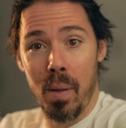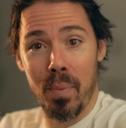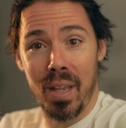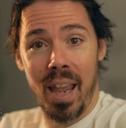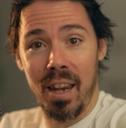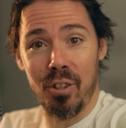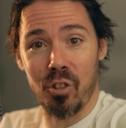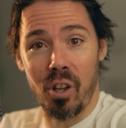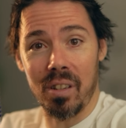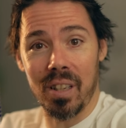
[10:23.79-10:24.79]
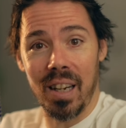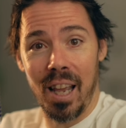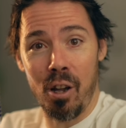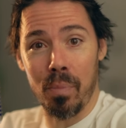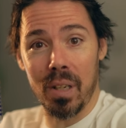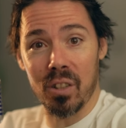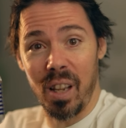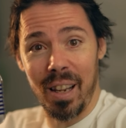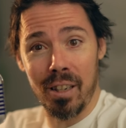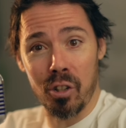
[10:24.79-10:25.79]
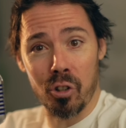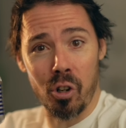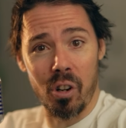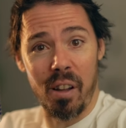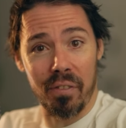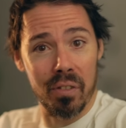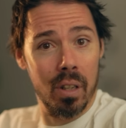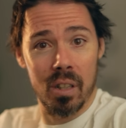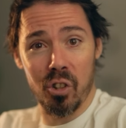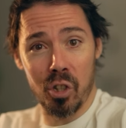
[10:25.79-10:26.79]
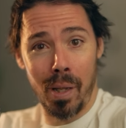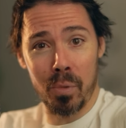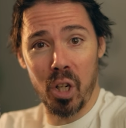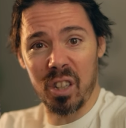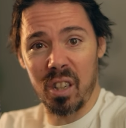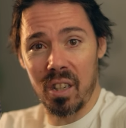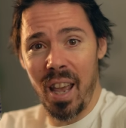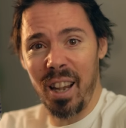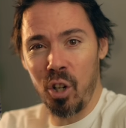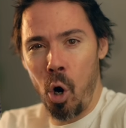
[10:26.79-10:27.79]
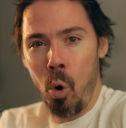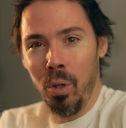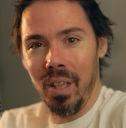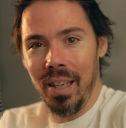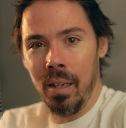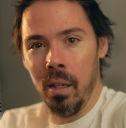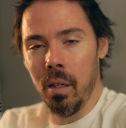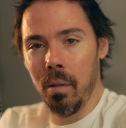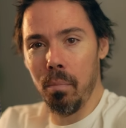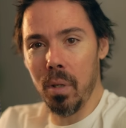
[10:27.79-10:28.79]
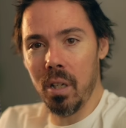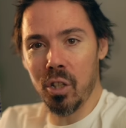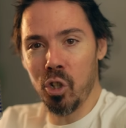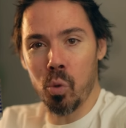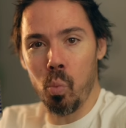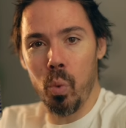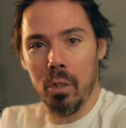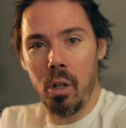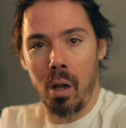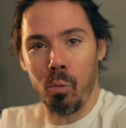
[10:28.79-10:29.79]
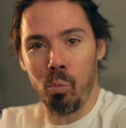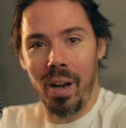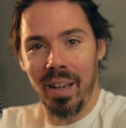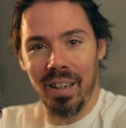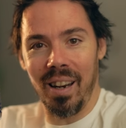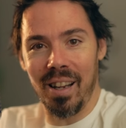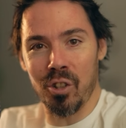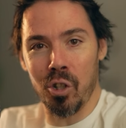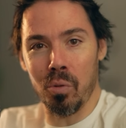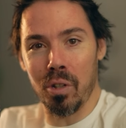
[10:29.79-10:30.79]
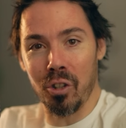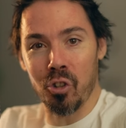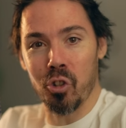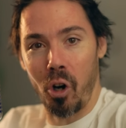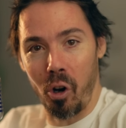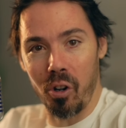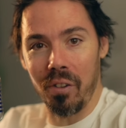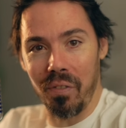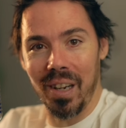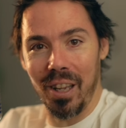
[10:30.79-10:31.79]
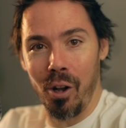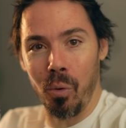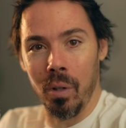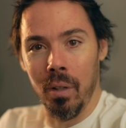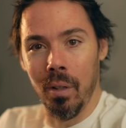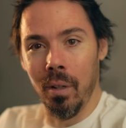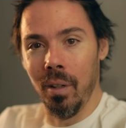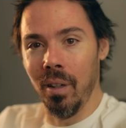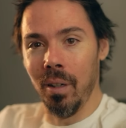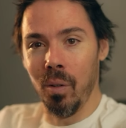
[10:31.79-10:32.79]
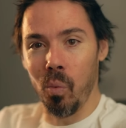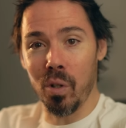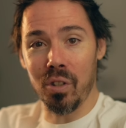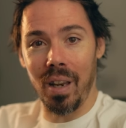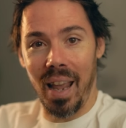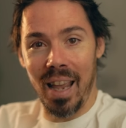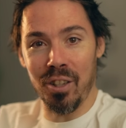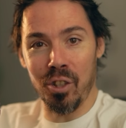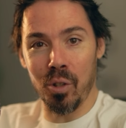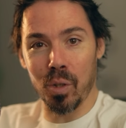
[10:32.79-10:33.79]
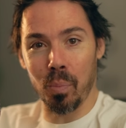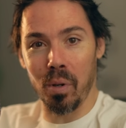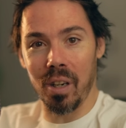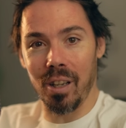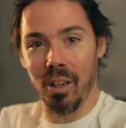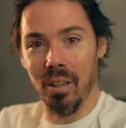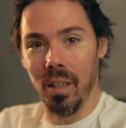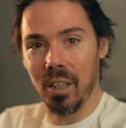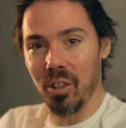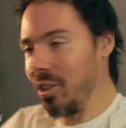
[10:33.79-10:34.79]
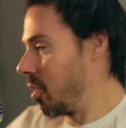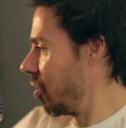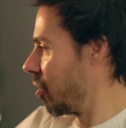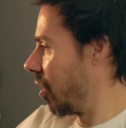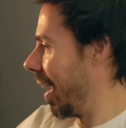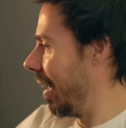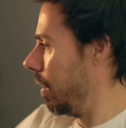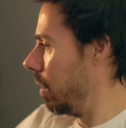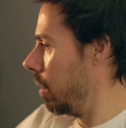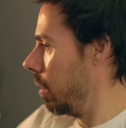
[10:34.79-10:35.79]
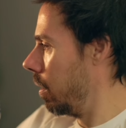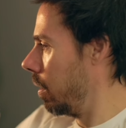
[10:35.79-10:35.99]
Maybe Canon's hunting now because I had to turn off subject detect only because it just will not recognize you to start a video. Once it has you, it's pretty good unless you turn your head.